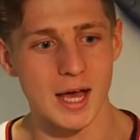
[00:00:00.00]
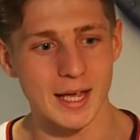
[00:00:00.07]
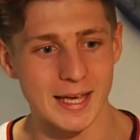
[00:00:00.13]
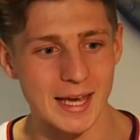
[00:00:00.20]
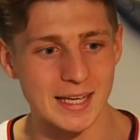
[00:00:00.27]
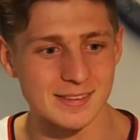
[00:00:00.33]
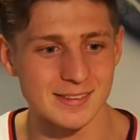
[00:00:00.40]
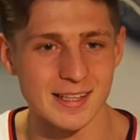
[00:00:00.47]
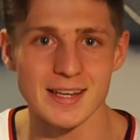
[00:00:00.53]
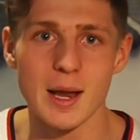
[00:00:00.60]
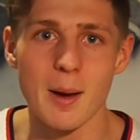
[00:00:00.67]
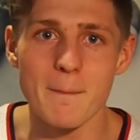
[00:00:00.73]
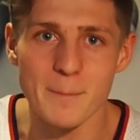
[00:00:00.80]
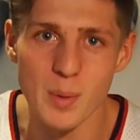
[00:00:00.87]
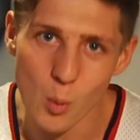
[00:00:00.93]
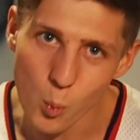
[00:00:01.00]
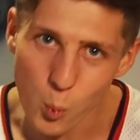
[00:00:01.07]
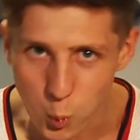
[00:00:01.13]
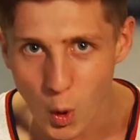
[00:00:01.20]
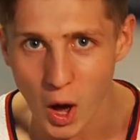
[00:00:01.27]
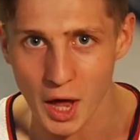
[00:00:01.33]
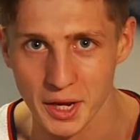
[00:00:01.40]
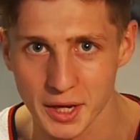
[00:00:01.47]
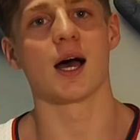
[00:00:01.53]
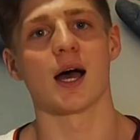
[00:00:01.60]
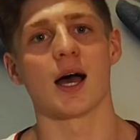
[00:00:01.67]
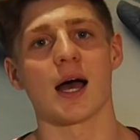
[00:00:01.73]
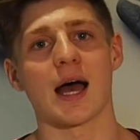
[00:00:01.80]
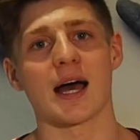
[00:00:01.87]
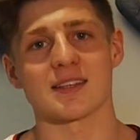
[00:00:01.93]
Okay, so number one,
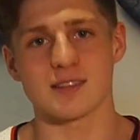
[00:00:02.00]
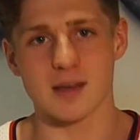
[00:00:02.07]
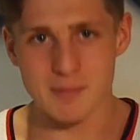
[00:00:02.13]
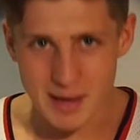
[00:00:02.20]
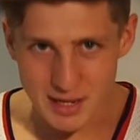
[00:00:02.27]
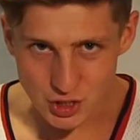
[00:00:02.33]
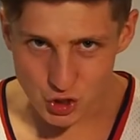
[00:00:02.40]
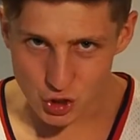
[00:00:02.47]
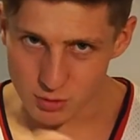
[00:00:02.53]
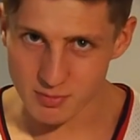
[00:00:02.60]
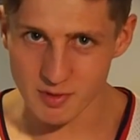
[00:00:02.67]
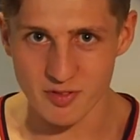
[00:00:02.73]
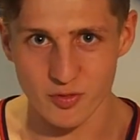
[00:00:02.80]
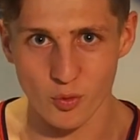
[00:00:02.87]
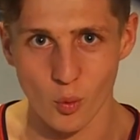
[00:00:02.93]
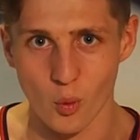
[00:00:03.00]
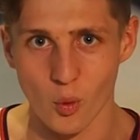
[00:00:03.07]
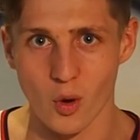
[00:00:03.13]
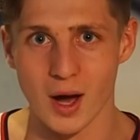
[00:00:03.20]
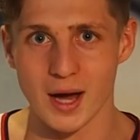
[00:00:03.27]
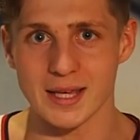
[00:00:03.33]
as I mentioned before,